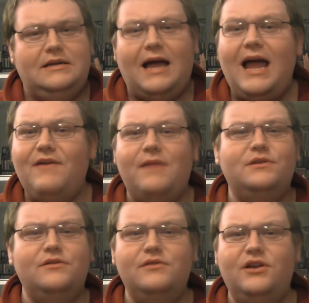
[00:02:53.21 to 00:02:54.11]
I have
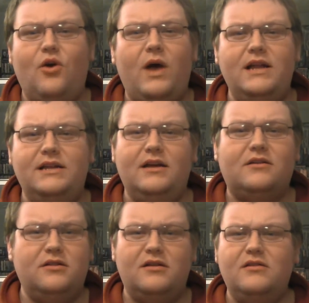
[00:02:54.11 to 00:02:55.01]
absolutely no idea.
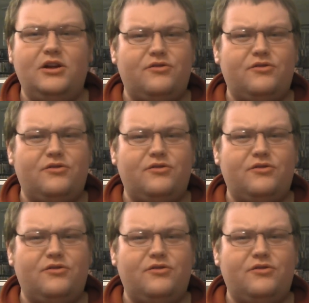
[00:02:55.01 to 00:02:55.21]
Clearly,